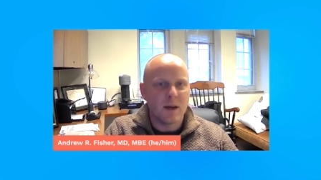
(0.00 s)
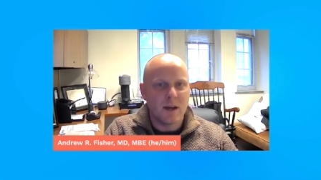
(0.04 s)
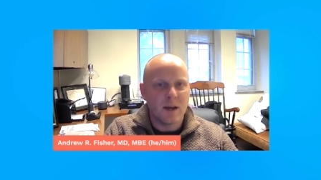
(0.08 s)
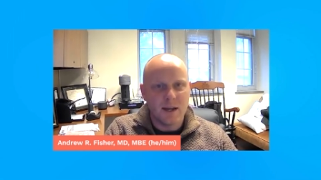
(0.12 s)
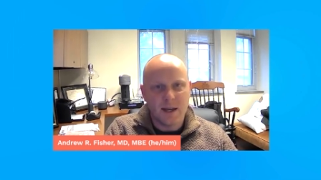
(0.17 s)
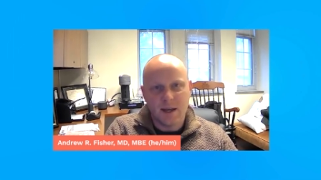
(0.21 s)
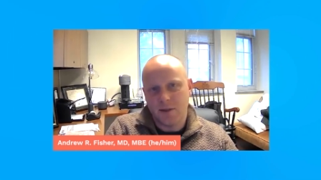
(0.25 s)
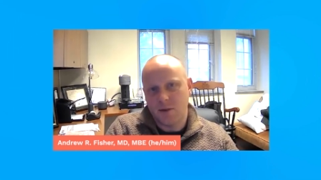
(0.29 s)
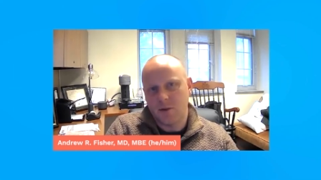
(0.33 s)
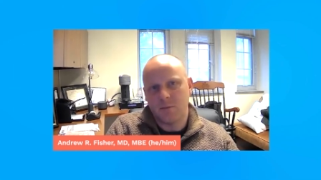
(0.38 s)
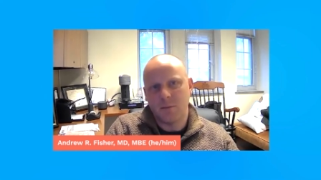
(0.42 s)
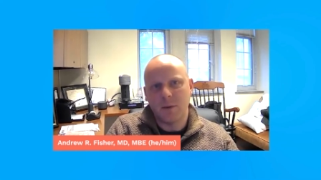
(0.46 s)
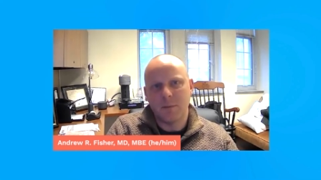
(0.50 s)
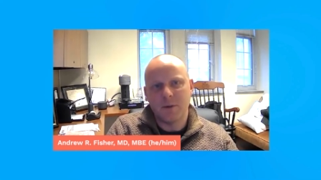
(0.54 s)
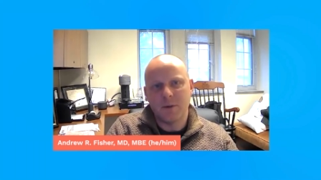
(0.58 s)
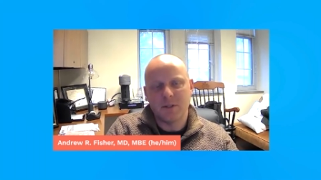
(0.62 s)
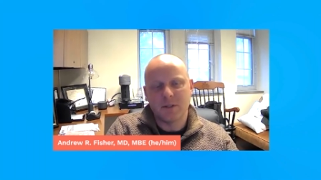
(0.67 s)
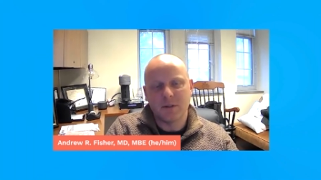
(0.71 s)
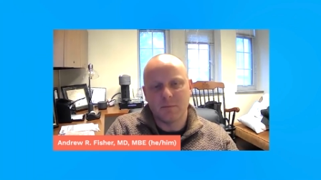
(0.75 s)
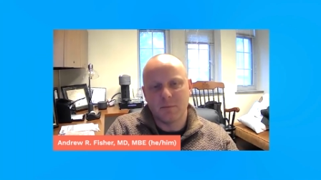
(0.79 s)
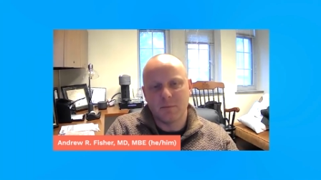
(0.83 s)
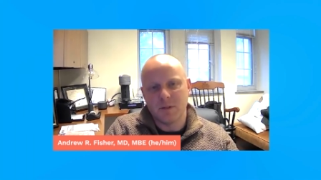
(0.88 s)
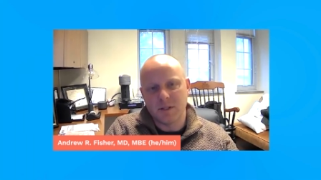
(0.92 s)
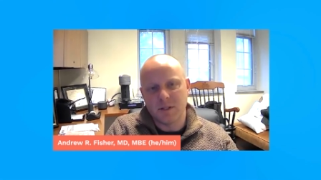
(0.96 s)
Again, there may
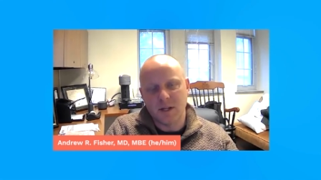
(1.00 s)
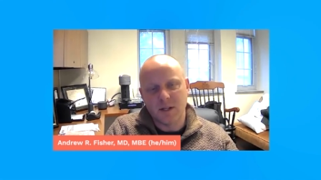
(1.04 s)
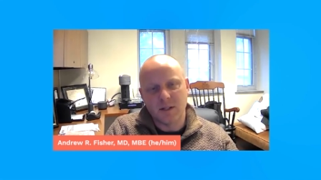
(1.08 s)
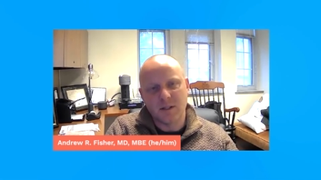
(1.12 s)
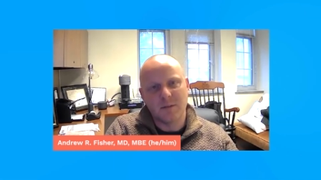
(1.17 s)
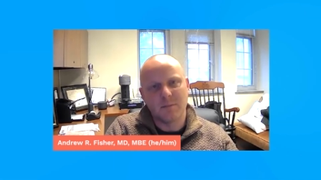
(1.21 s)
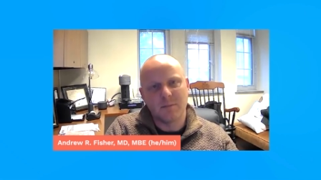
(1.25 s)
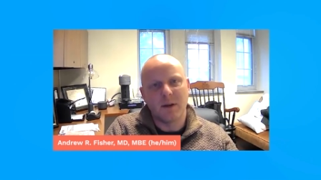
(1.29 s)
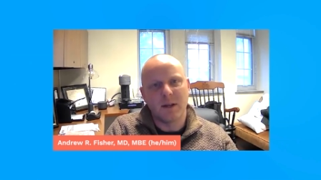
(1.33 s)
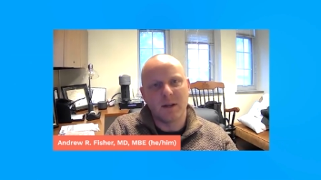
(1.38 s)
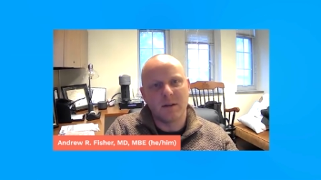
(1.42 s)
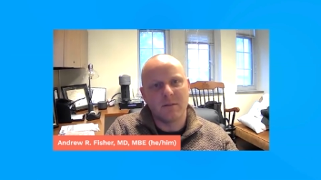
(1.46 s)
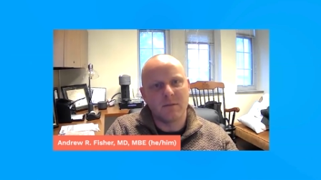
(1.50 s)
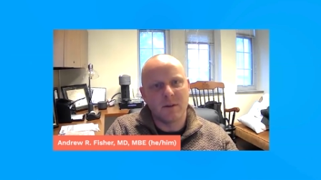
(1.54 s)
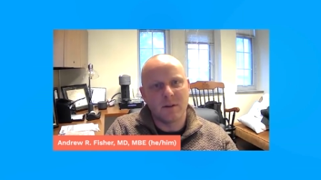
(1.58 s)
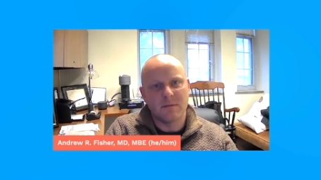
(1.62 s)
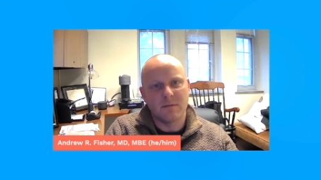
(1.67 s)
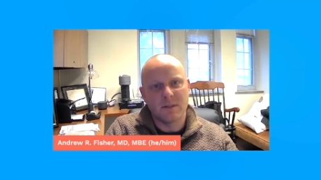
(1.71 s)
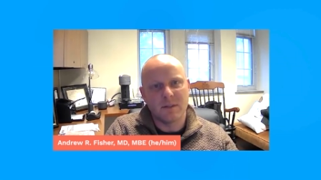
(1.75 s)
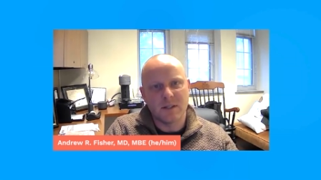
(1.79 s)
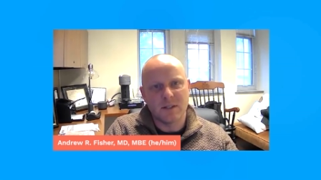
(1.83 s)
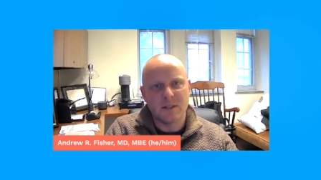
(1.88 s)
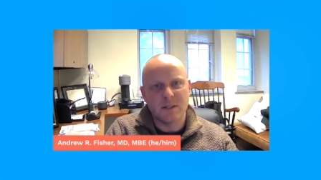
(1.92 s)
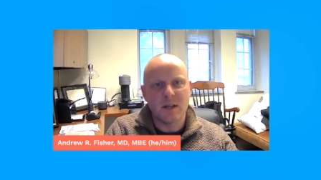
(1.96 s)
be some protective benefit
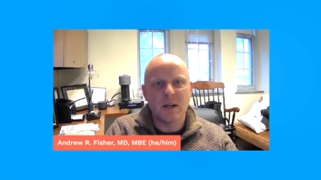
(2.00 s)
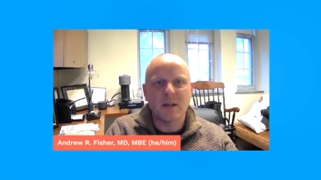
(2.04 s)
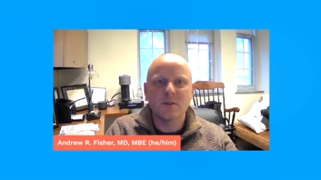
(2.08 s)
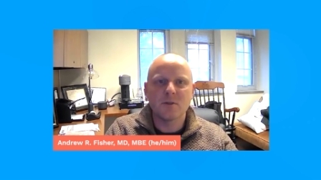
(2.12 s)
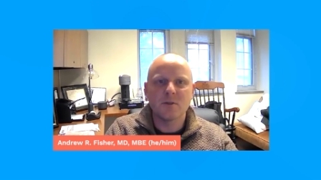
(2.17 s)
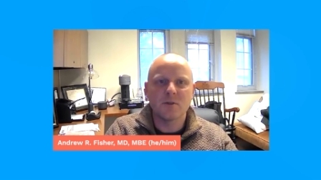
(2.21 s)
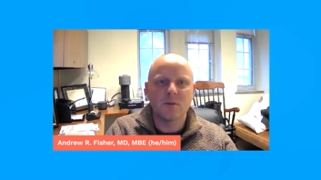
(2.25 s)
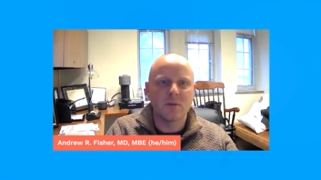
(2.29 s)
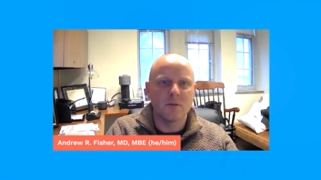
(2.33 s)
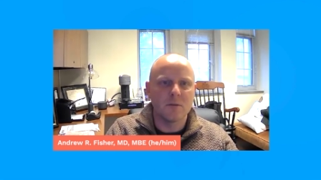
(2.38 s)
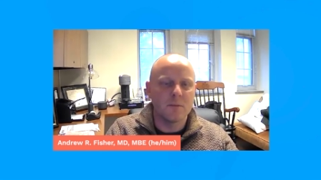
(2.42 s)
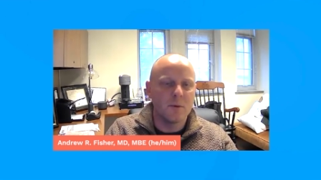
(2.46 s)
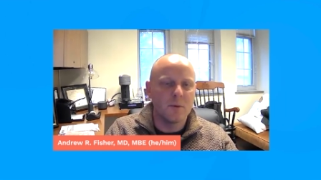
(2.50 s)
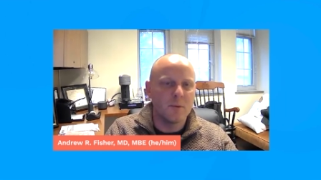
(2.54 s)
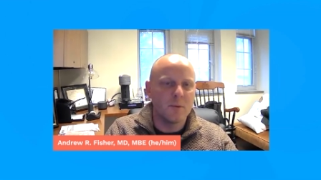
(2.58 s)
of testosterone,